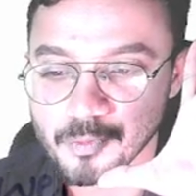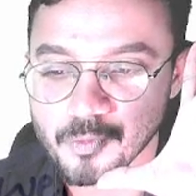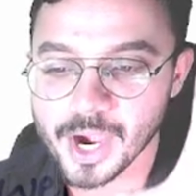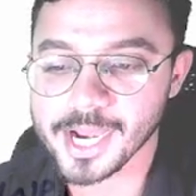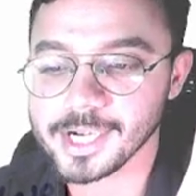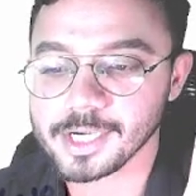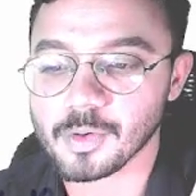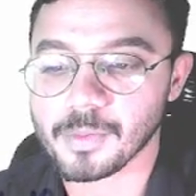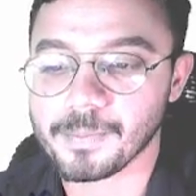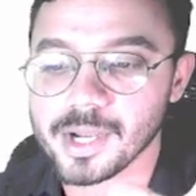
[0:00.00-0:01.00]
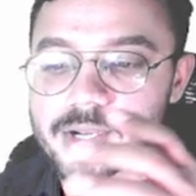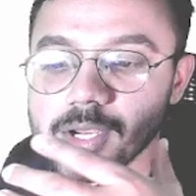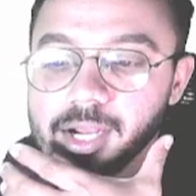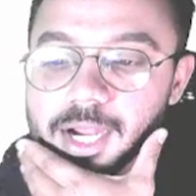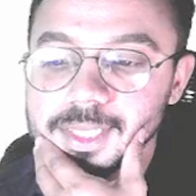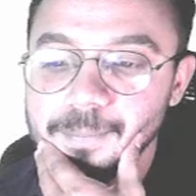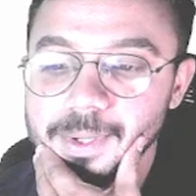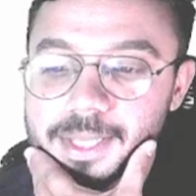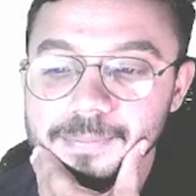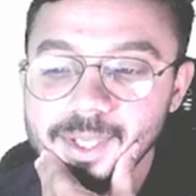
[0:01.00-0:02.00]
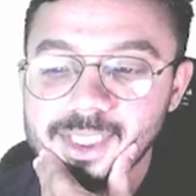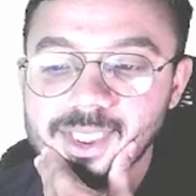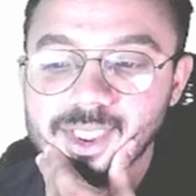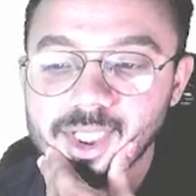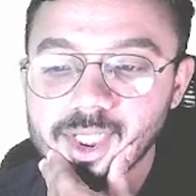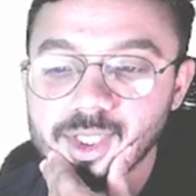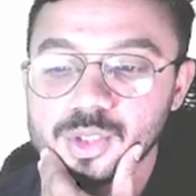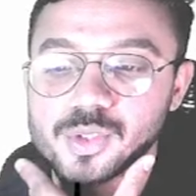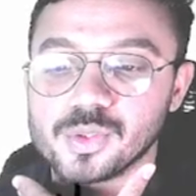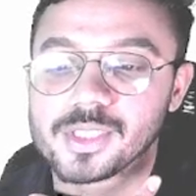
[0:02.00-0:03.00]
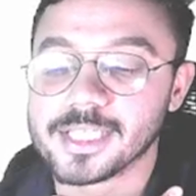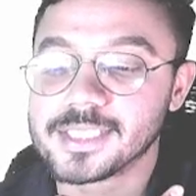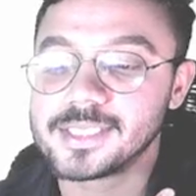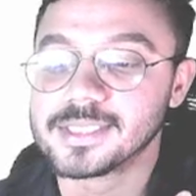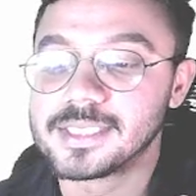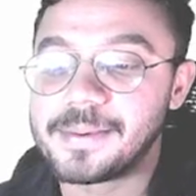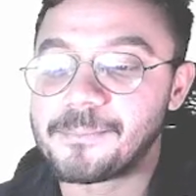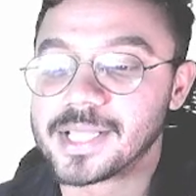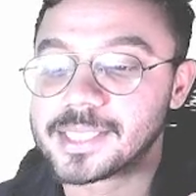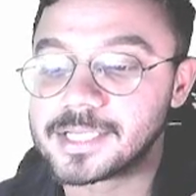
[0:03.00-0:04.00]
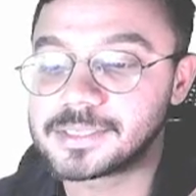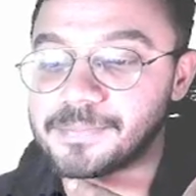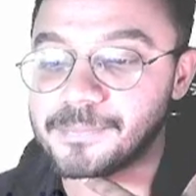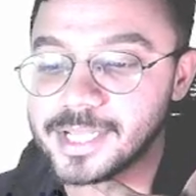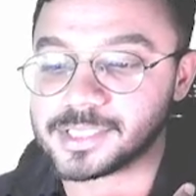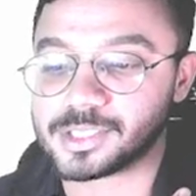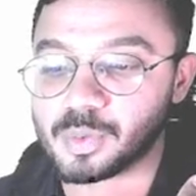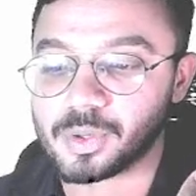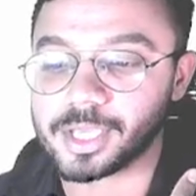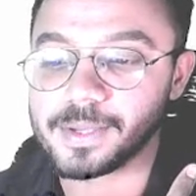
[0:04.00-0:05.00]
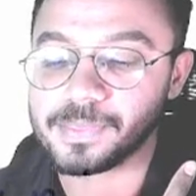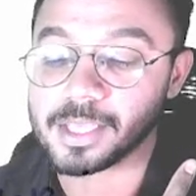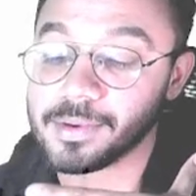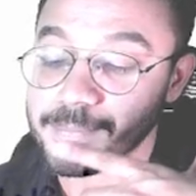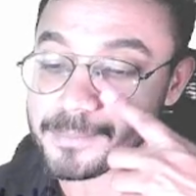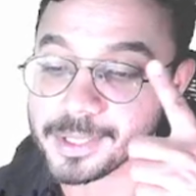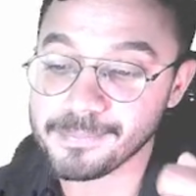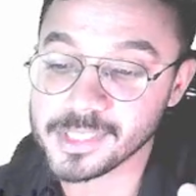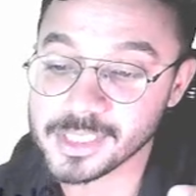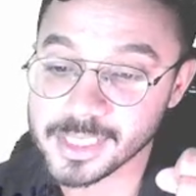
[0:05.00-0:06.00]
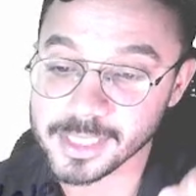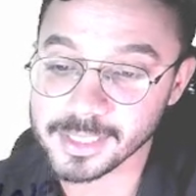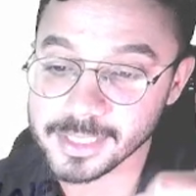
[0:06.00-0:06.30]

wide open, and the baby's chin should touches the mother's breast. Okay, baby chin